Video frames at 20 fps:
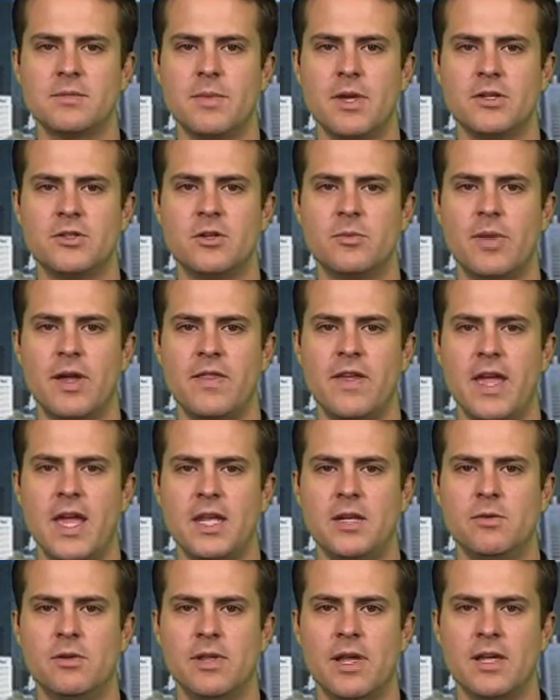as measured by the
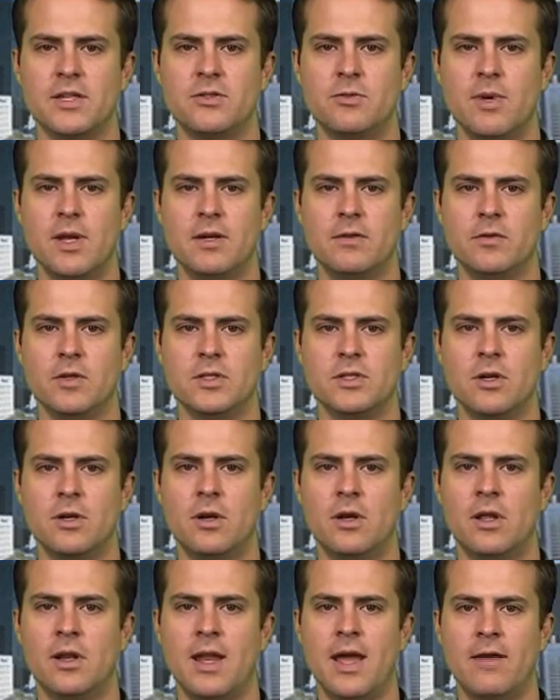annualized rate of
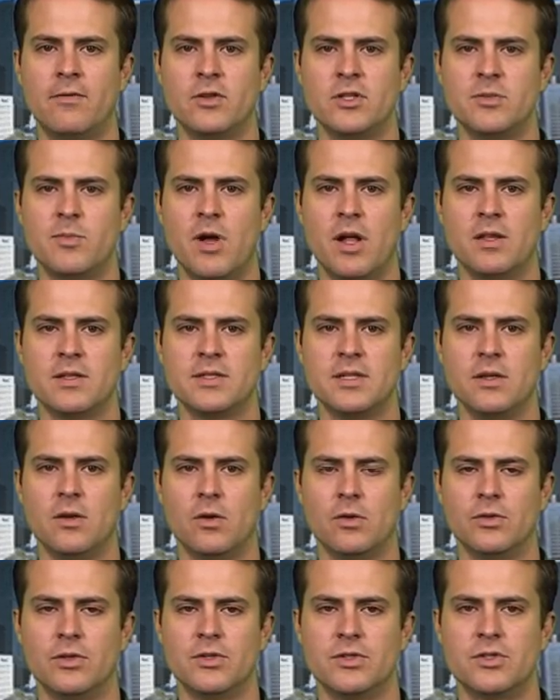return on average
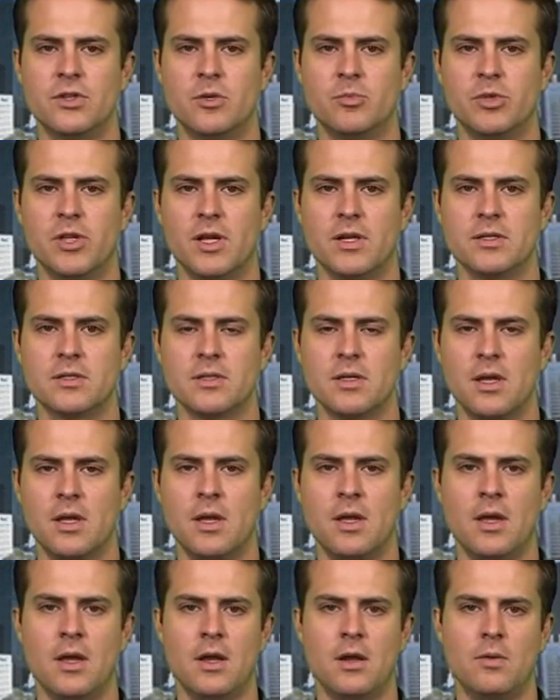policyholders' surplus,
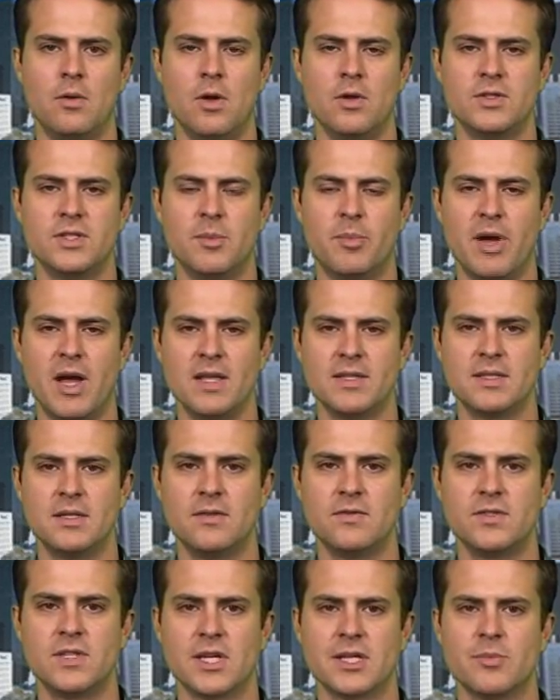rose to
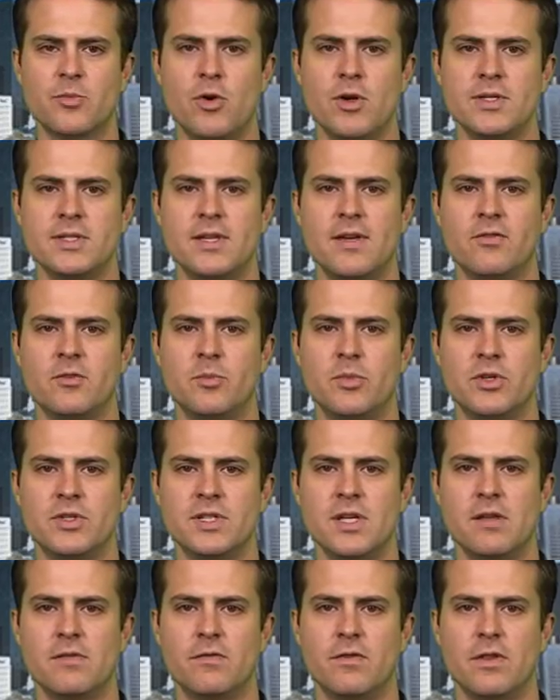positive
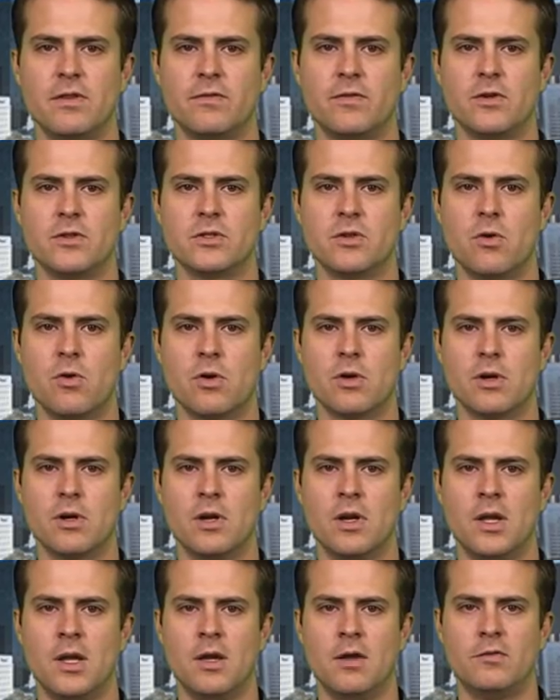6.7% for the first
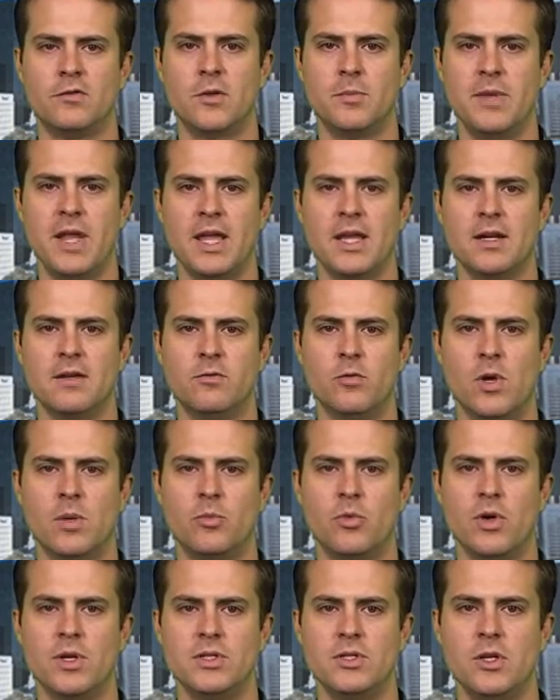quarter, from negative
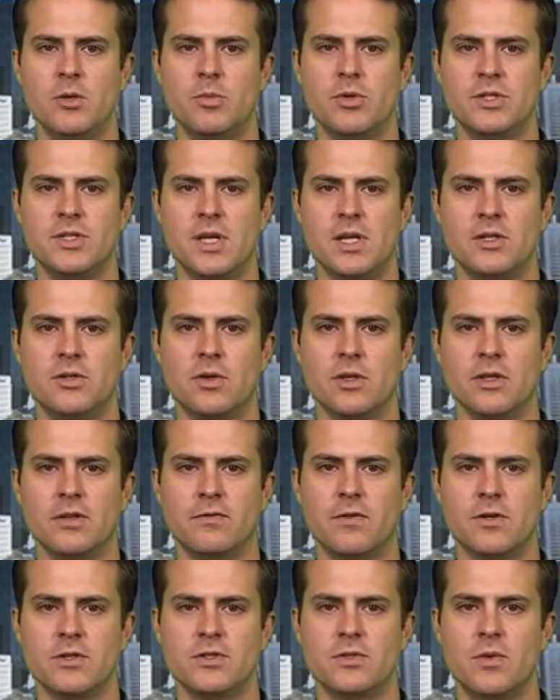1.2% during
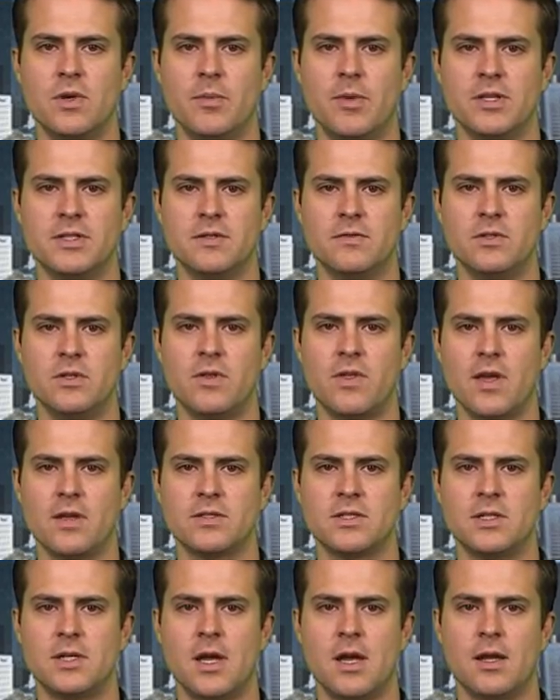the first 3 months of
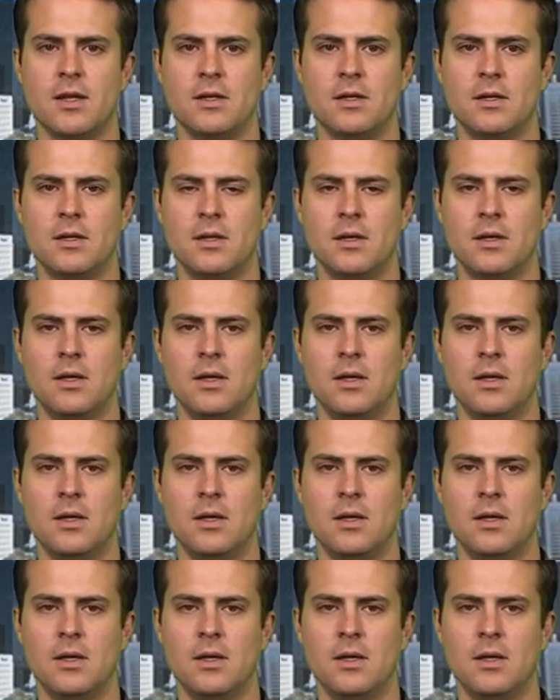2009.